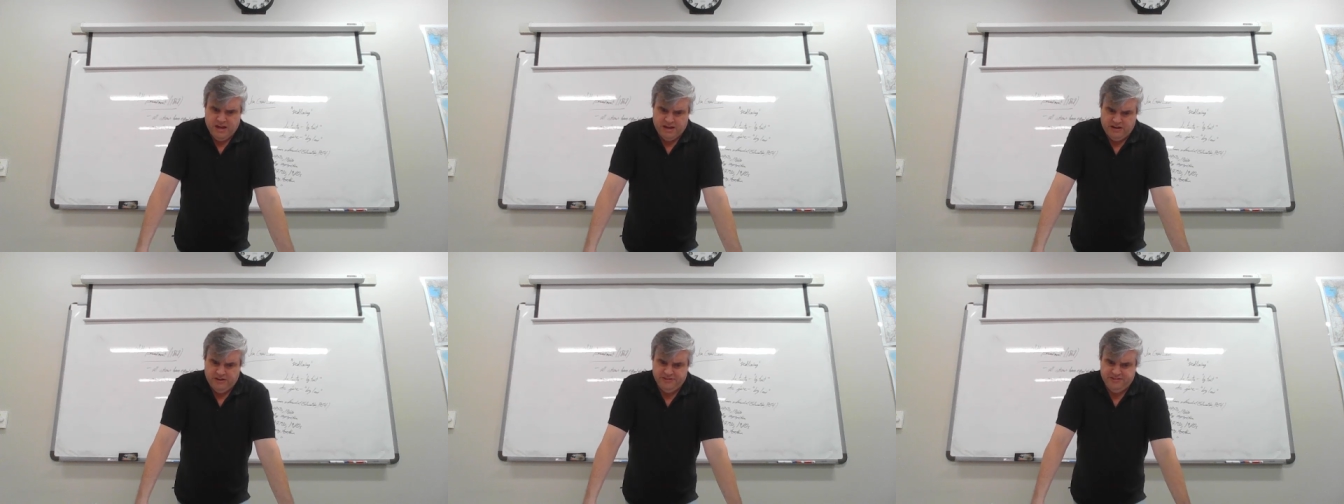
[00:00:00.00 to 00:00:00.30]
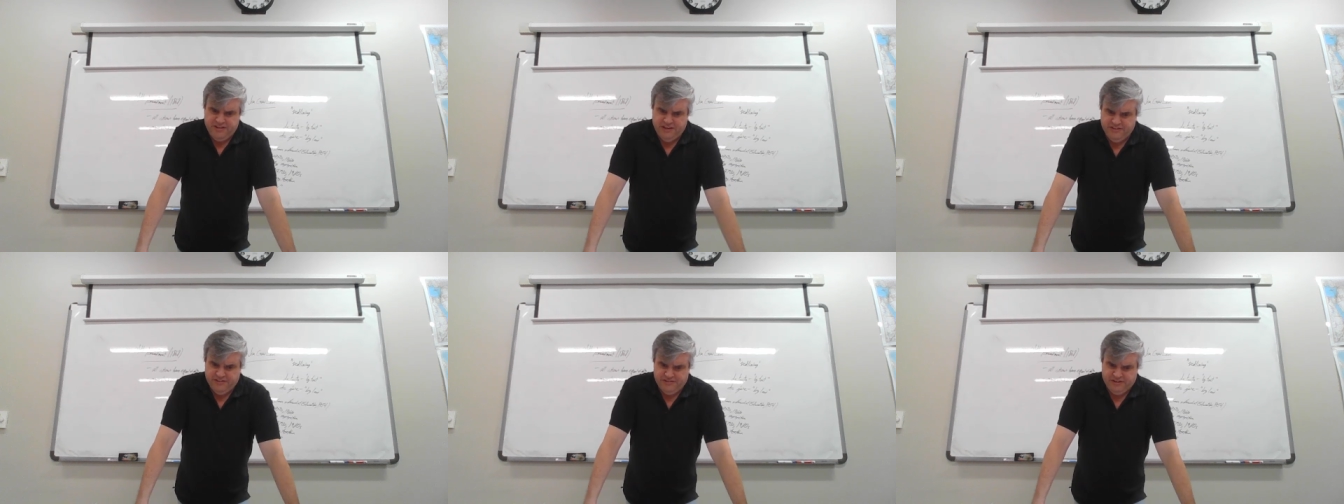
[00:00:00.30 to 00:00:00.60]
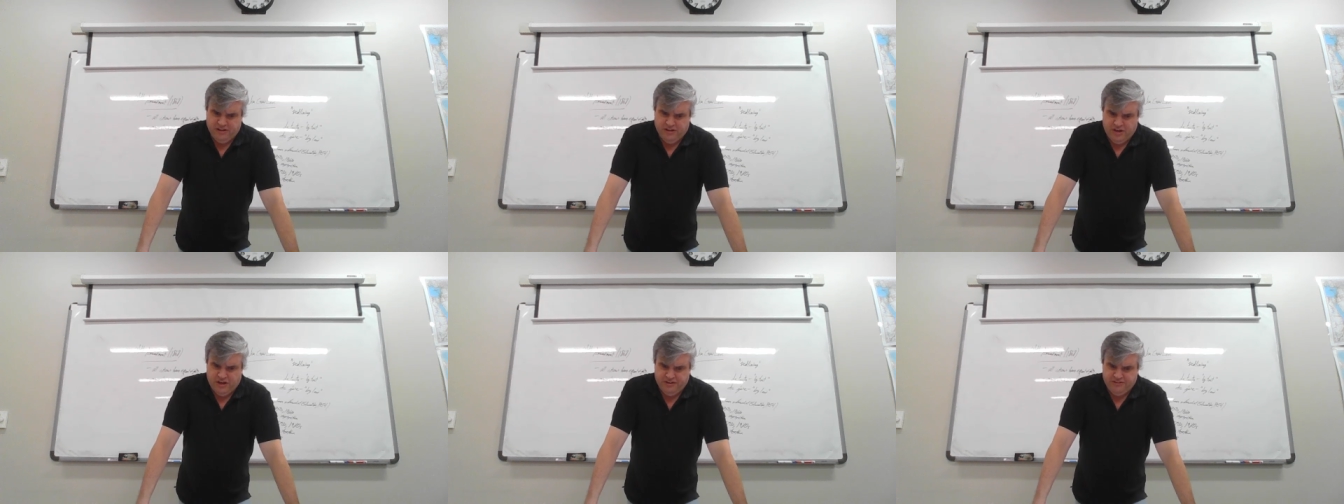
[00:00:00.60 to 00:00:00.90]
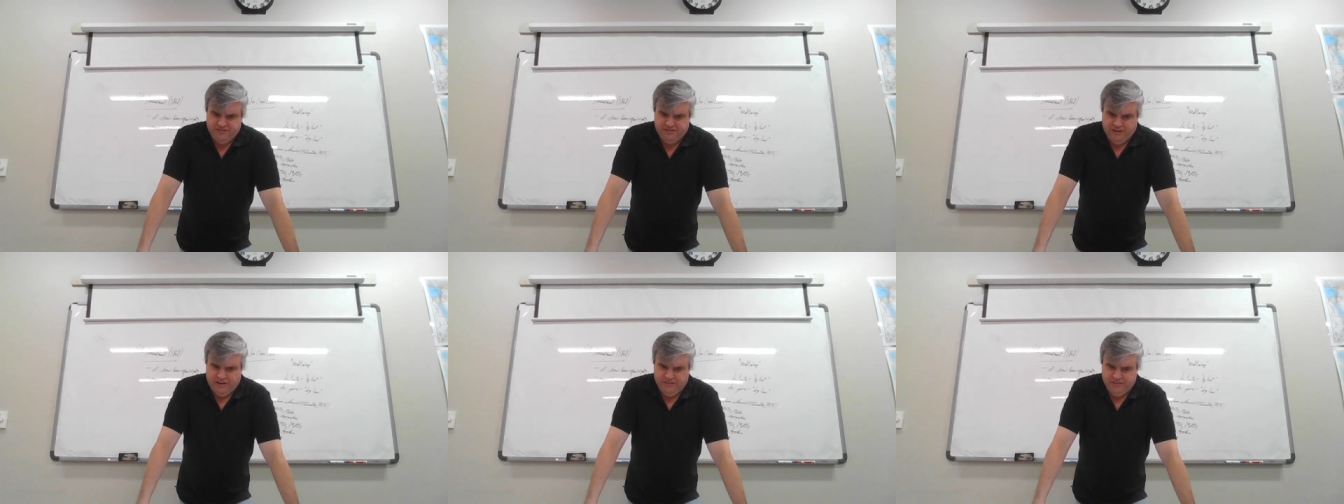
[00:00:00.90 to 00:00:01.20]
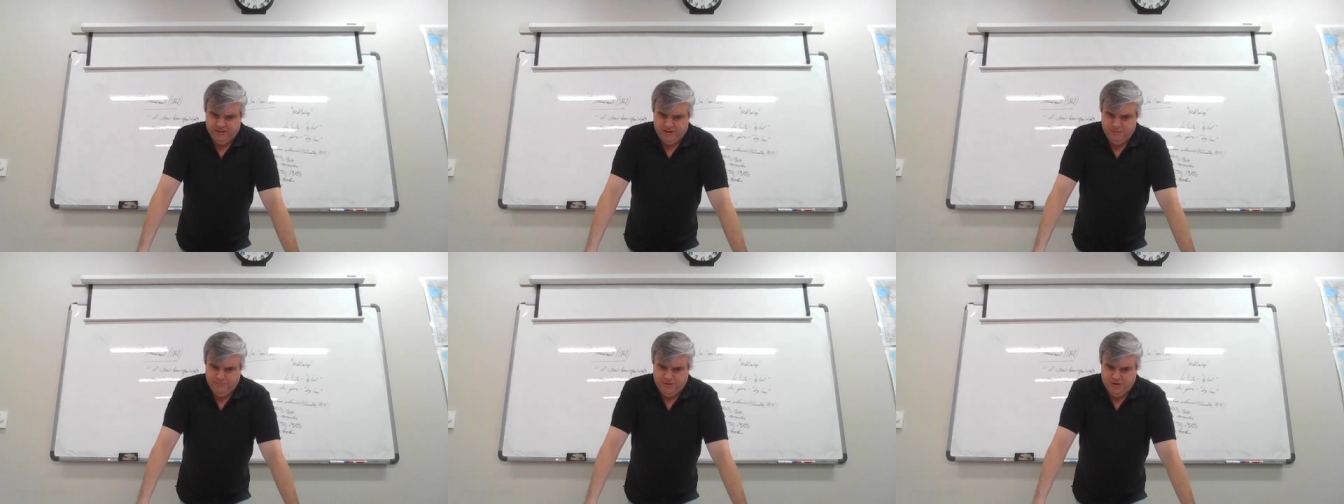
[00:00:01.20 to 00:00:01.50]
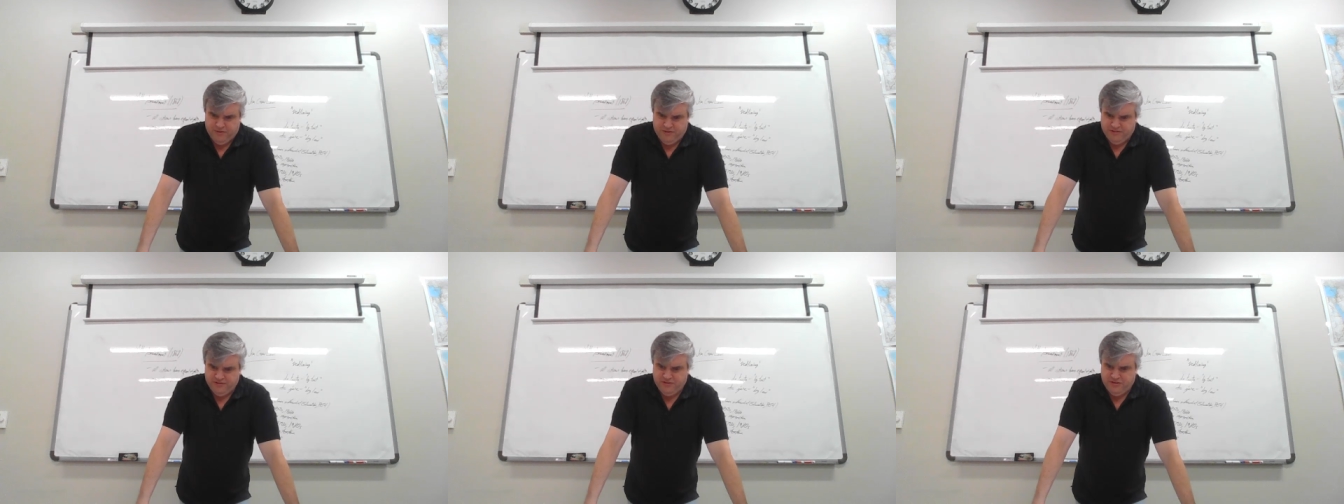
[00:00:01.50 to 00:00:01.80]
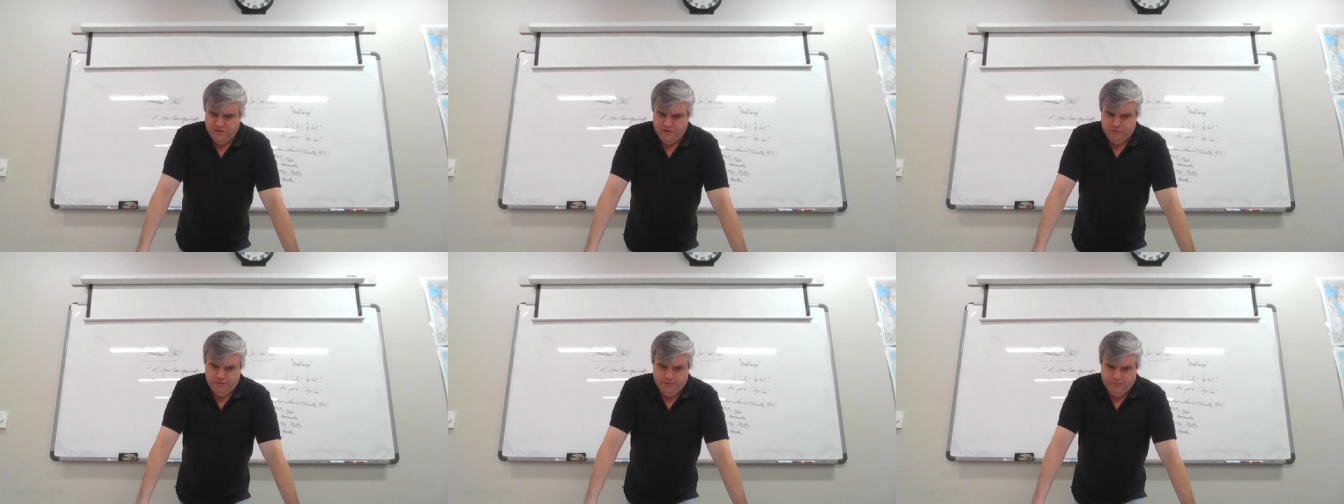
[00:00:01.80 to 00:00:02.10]
You'll see this in a lot of southern communities
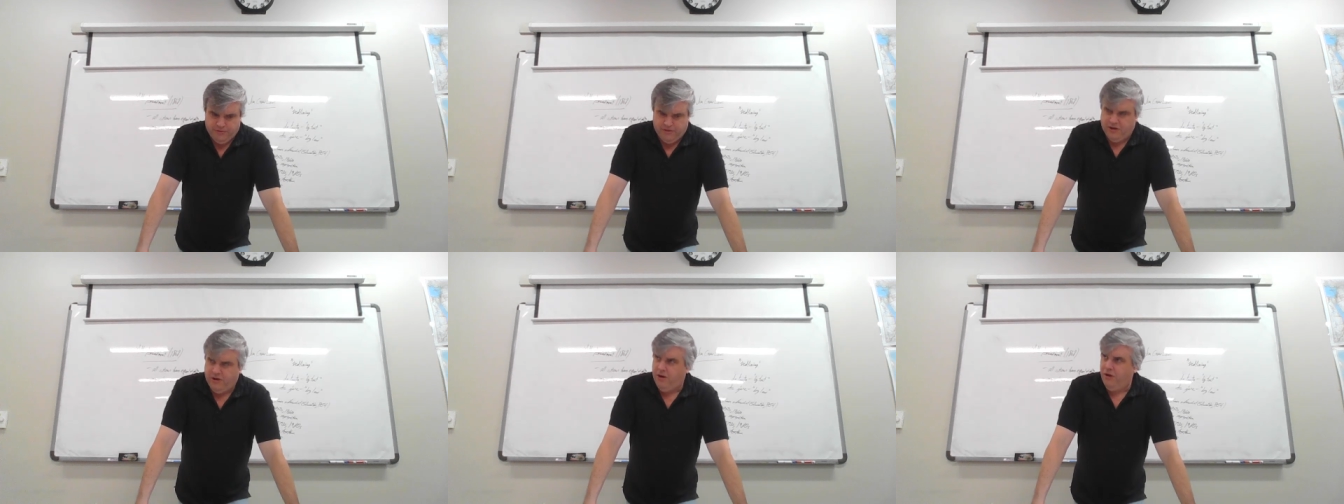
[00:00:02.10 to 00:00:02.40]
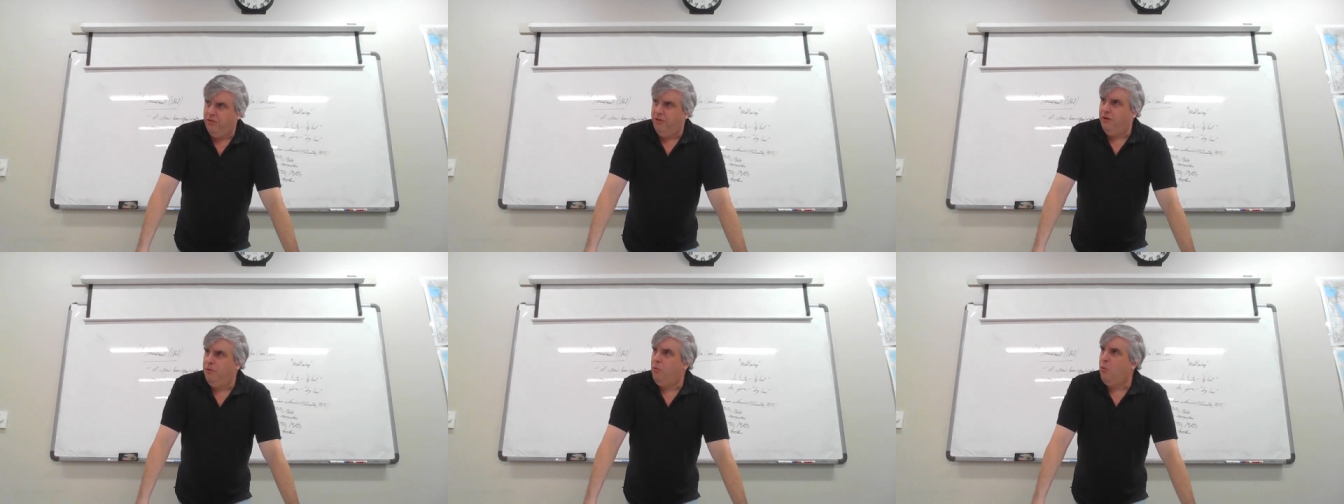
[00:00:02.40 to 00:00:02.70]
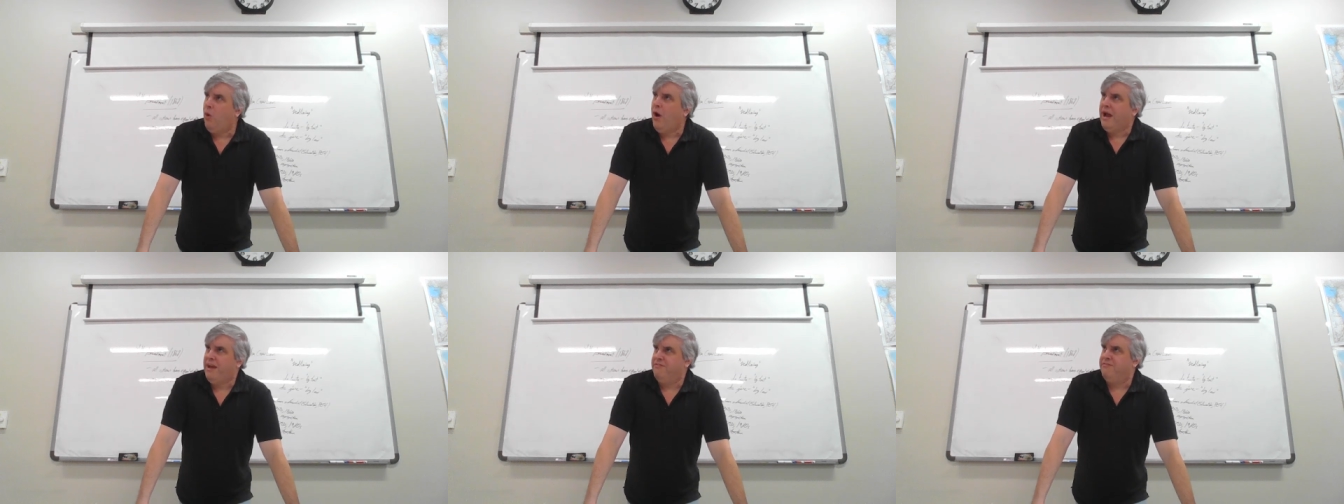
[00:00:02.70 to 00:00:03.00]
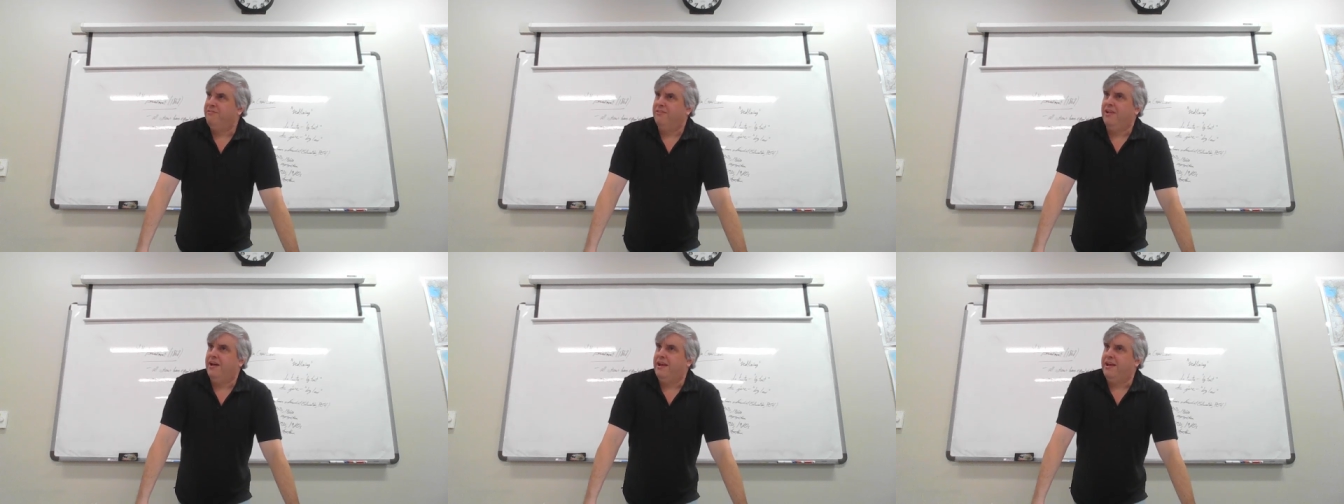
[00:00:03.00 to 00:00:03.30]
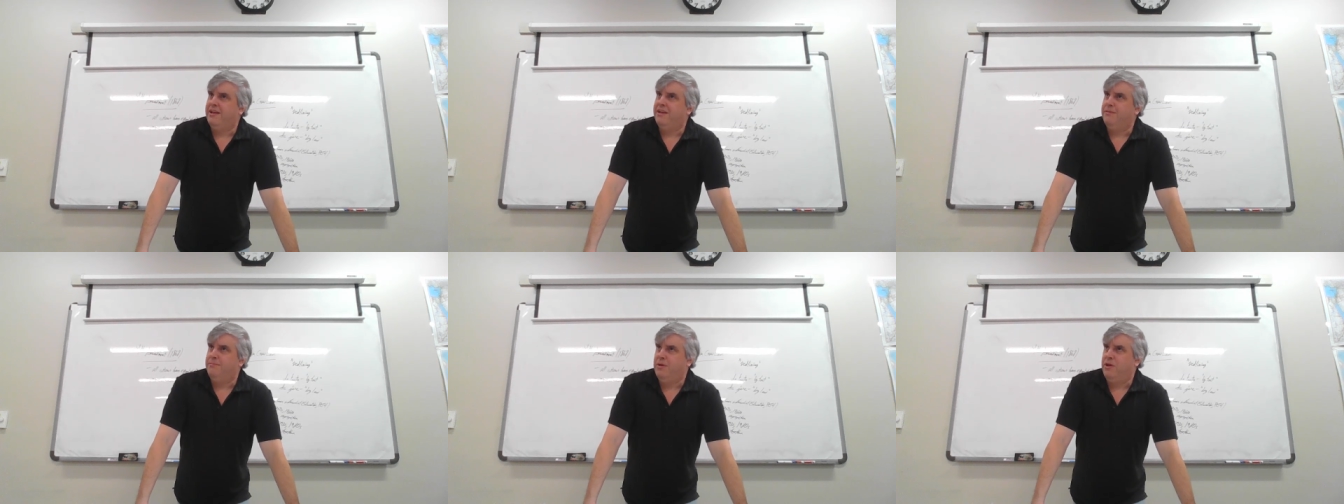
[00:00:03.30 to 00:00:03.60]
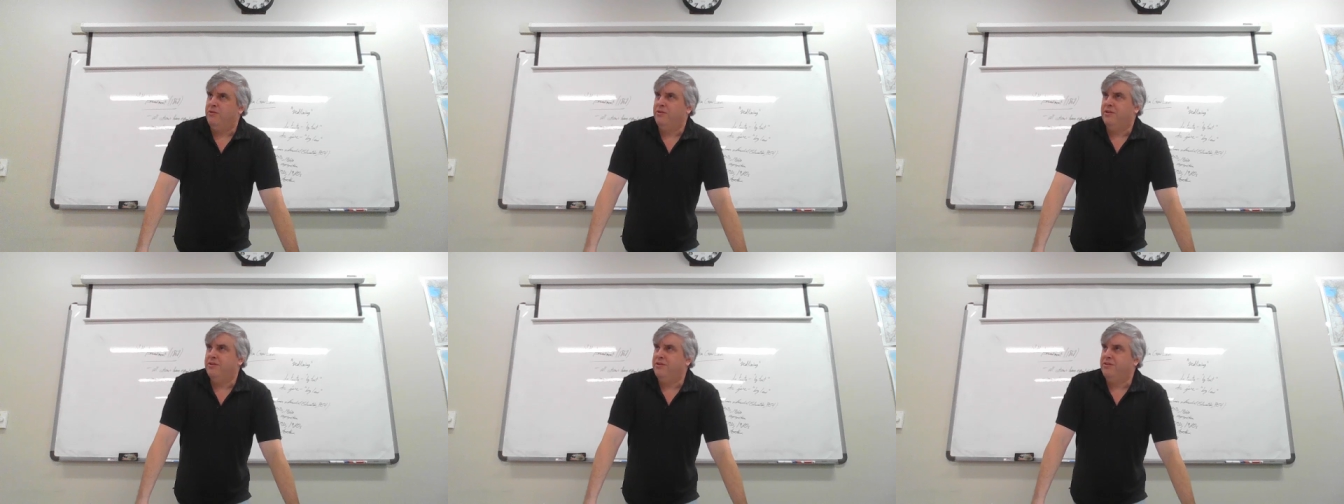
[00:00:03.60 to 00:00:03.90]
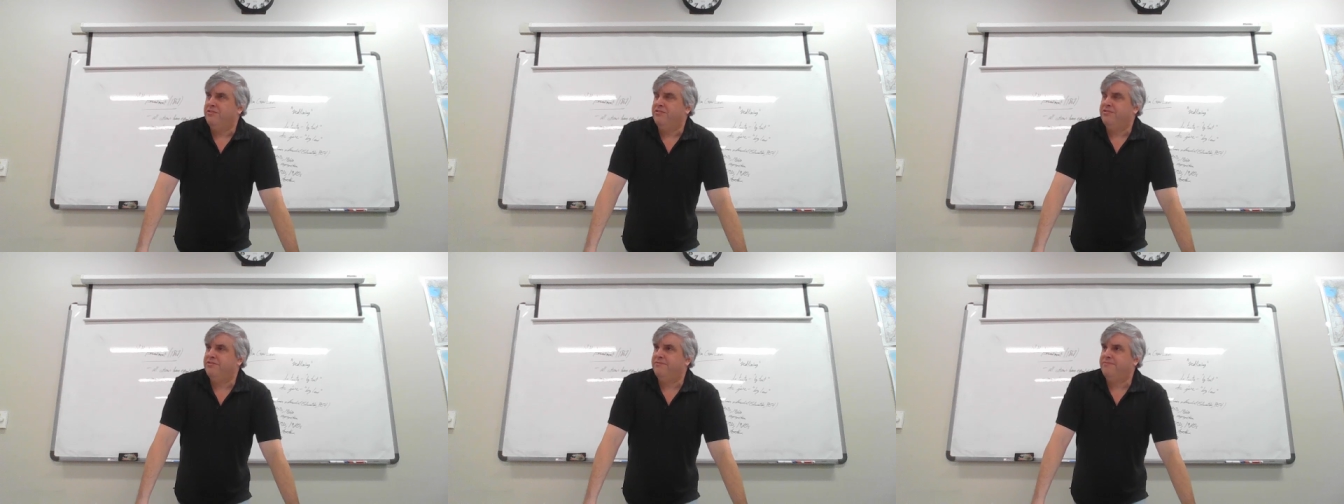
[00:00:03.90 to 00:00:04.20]
too that we call the white flight
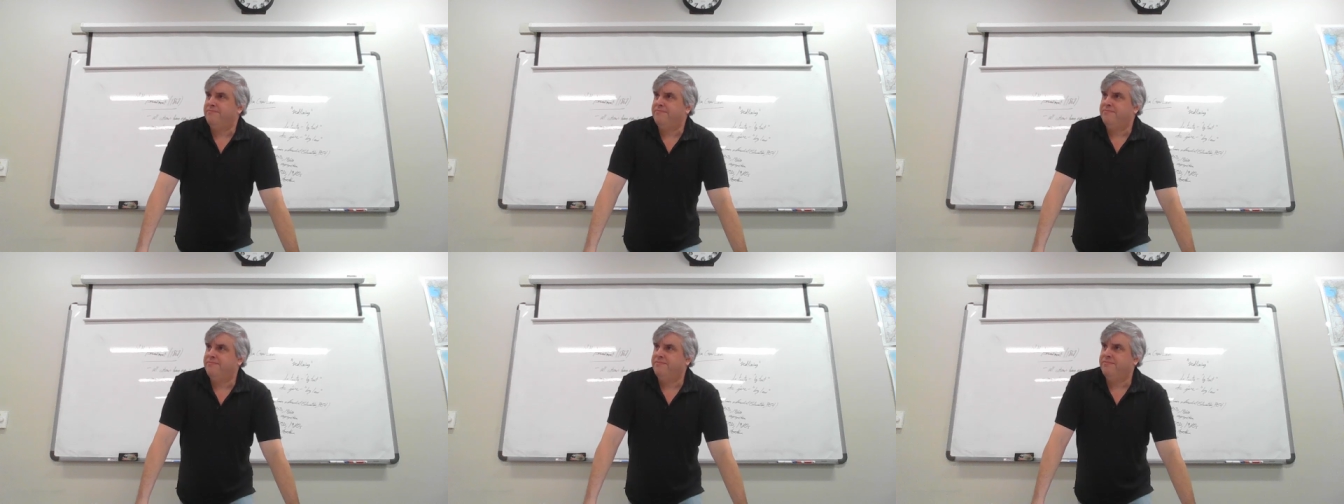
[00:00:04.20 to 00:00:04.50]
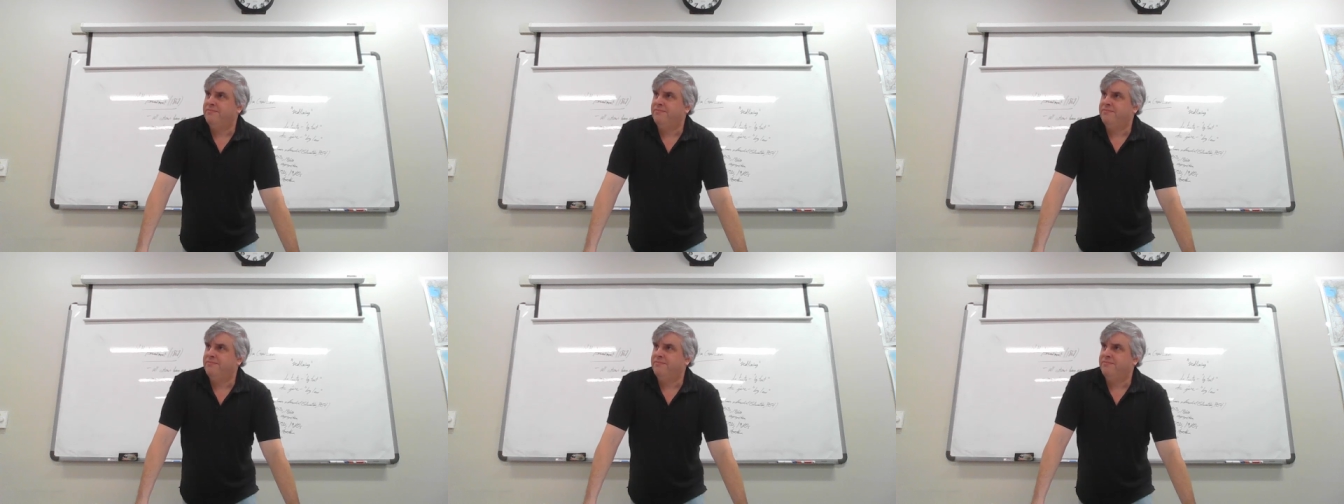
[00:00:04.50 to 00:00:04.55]
communities.